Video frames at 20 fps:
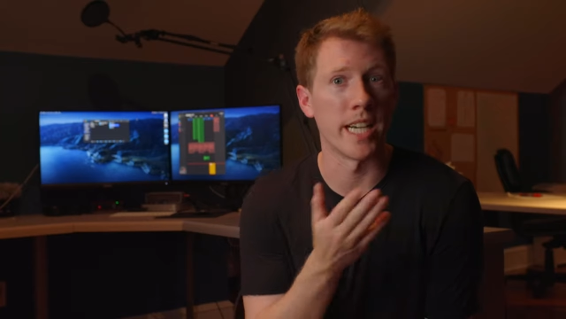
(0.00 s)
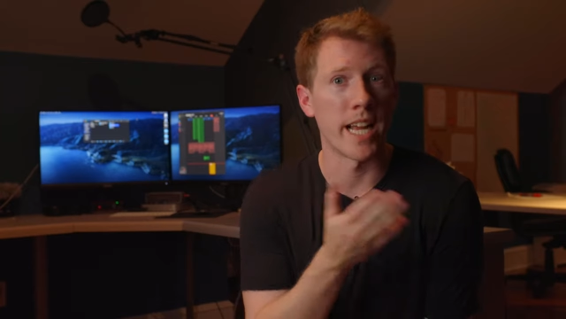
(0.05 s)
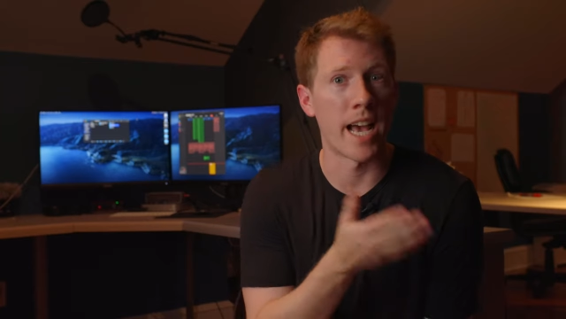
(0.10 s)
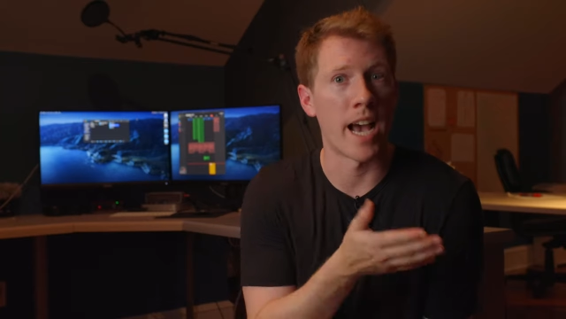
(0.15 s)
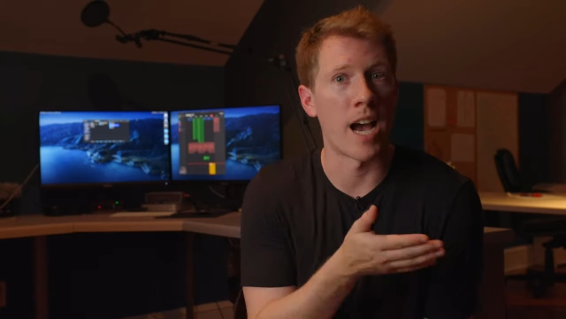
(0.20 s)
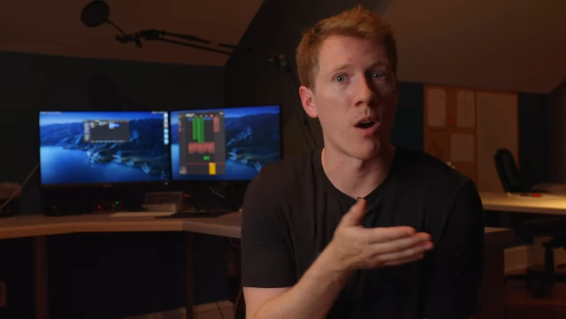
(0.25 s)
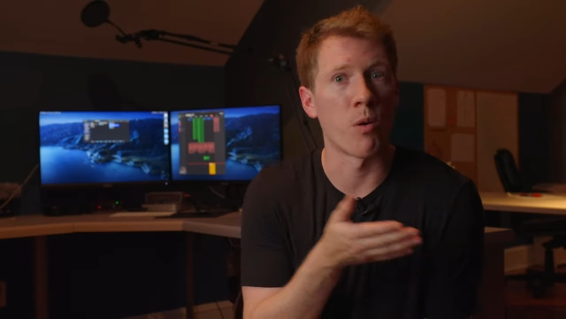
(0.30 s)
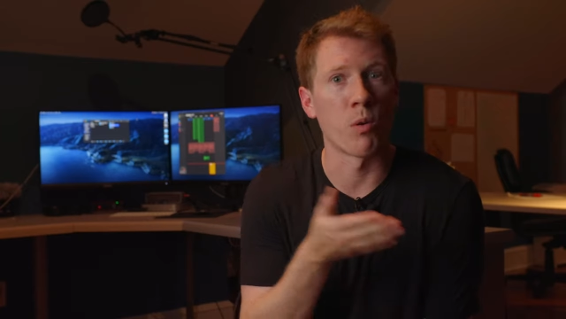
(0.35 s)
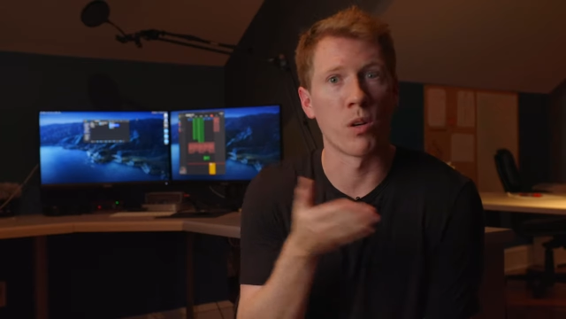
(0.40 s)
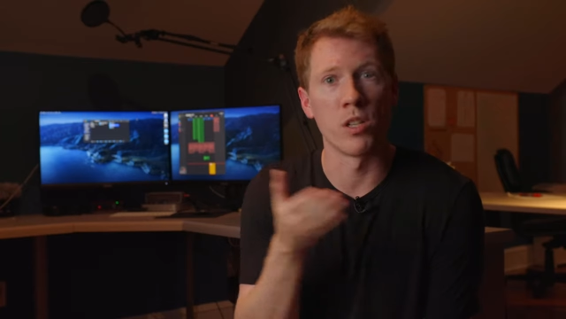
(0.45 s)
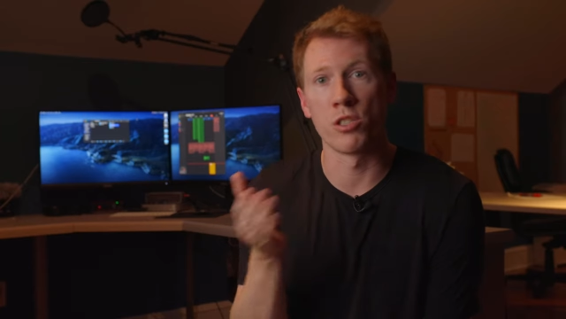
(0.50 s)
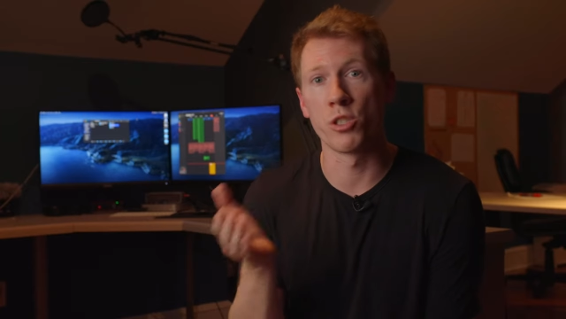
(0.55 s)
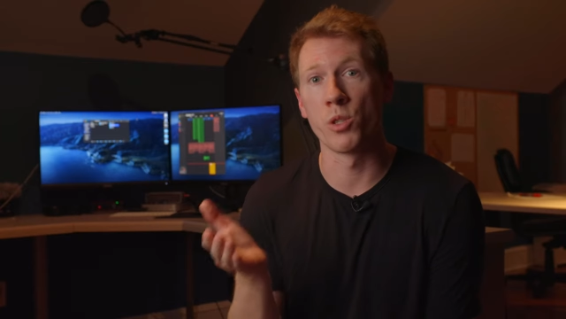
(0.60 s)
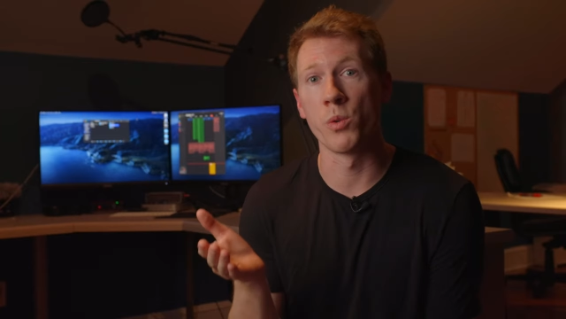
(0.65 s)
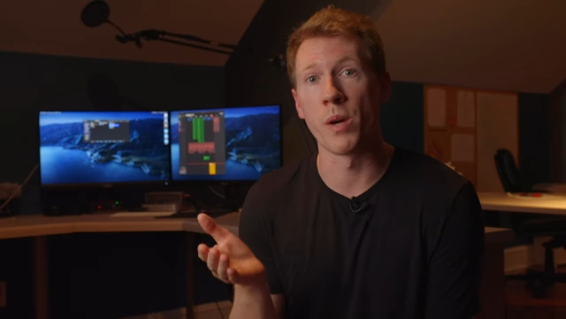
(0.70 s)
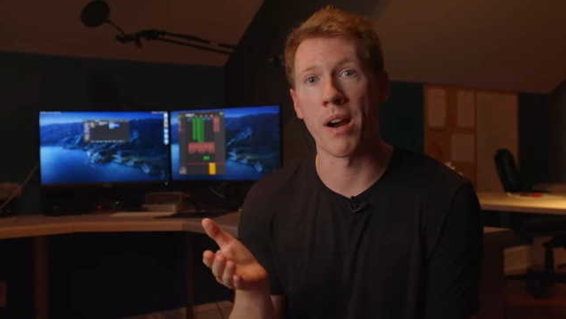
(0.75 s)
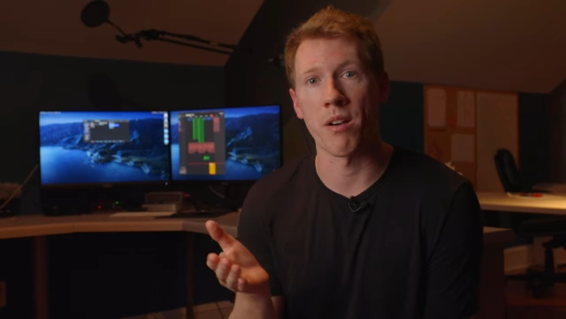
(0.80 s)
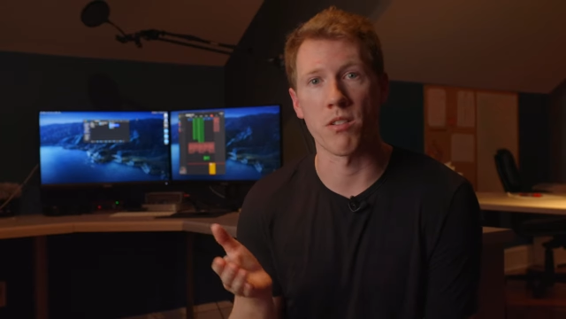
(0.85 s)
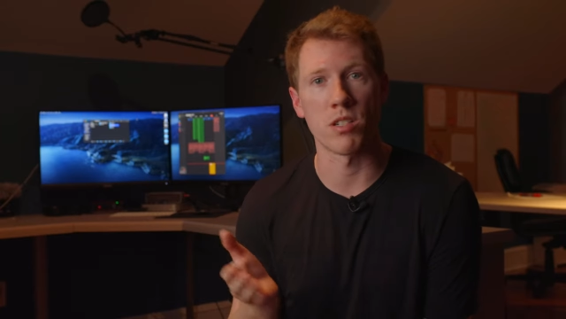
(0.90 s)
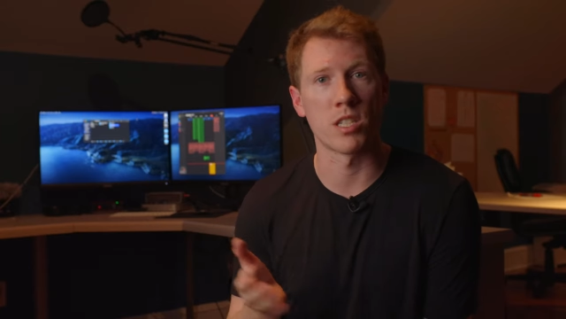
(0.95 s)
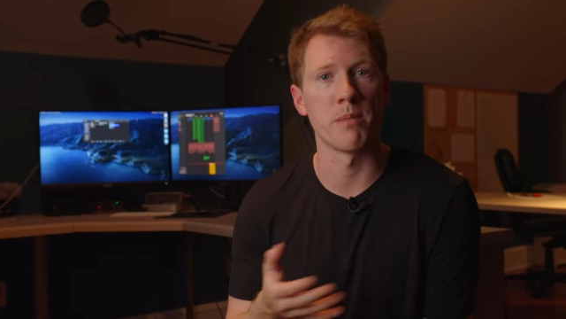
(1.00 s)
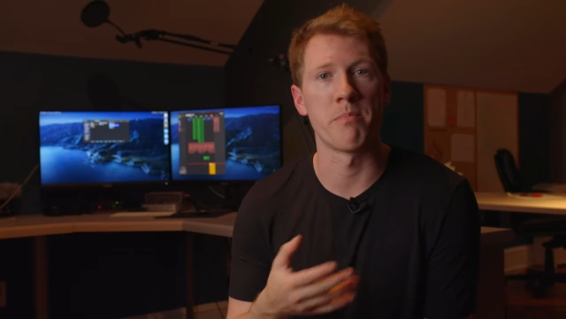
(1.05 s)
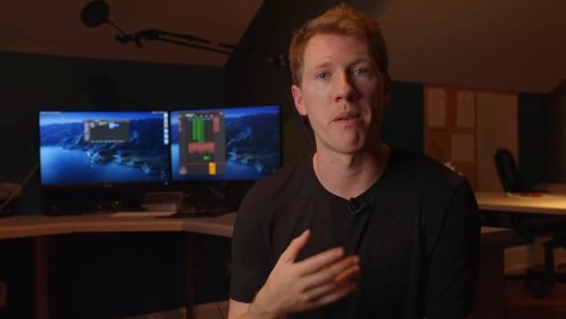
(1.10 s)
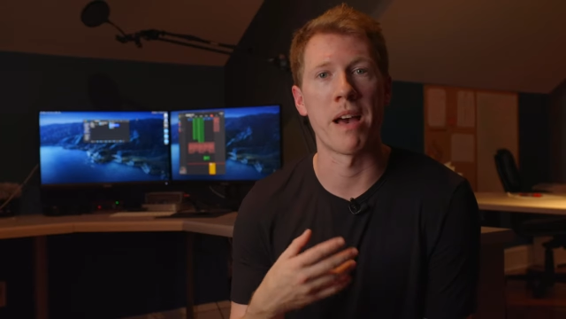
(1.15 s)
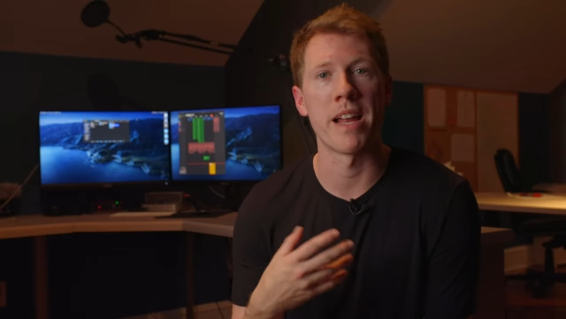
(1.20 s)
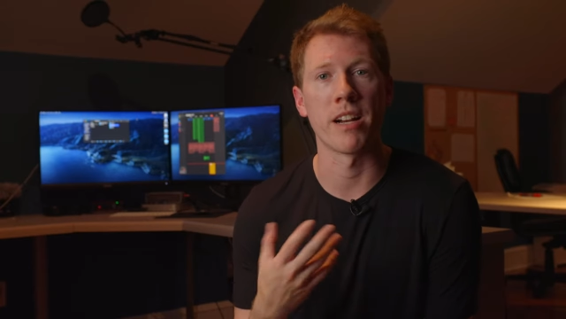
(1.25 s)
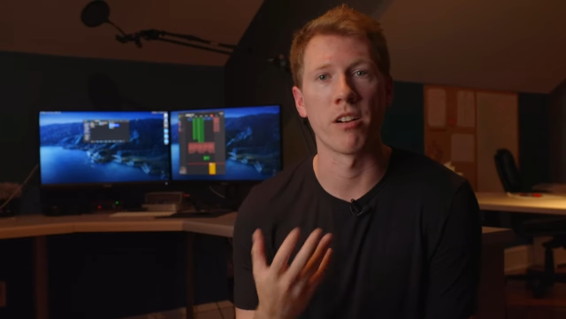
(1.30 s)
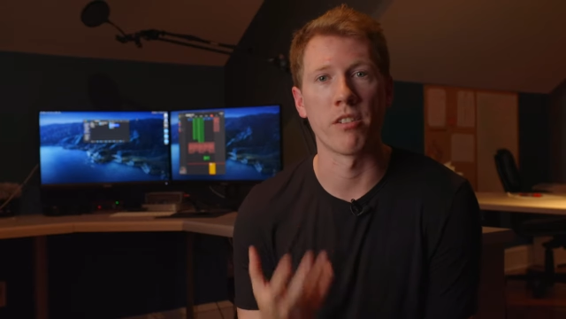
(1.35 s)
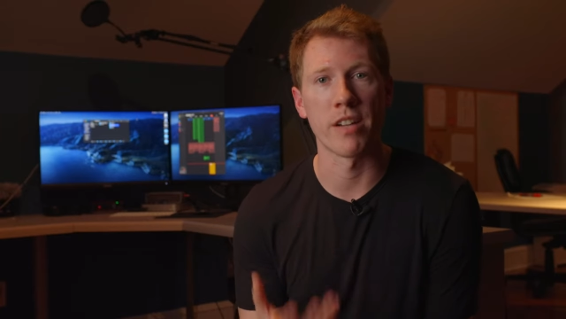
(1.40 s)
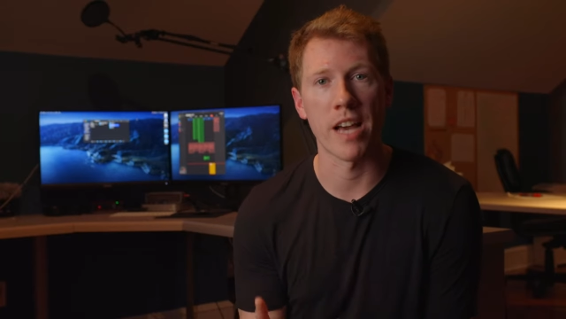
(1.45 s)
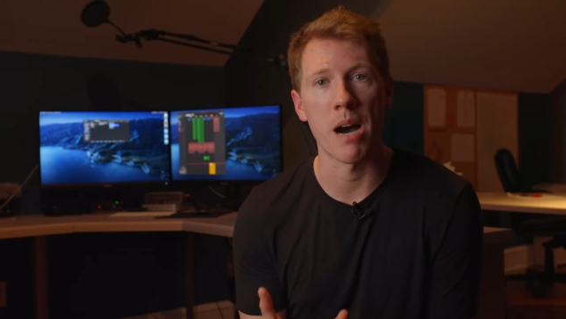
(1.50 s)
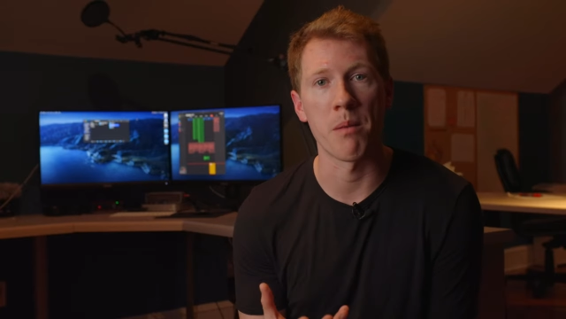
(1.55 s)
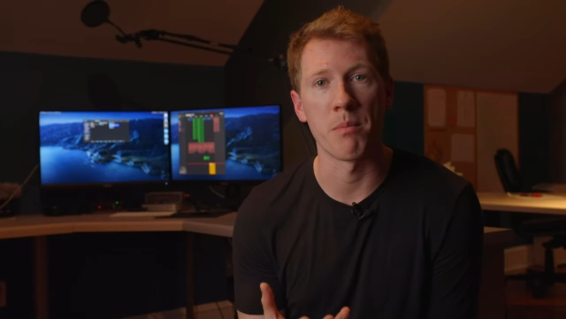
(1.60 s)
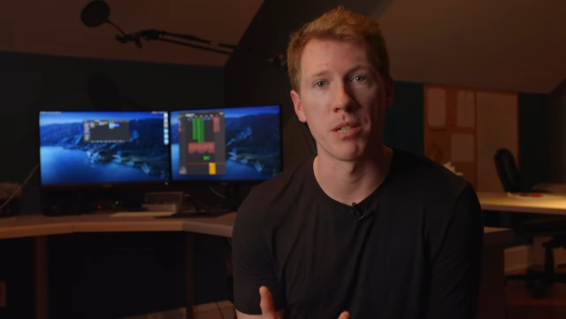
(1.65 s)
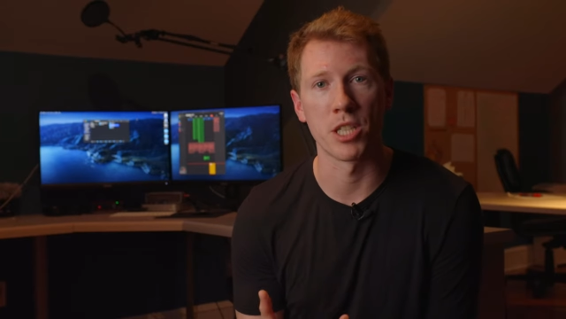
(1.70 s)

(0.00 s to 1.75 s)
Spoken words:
an hour and 2 hours depending on how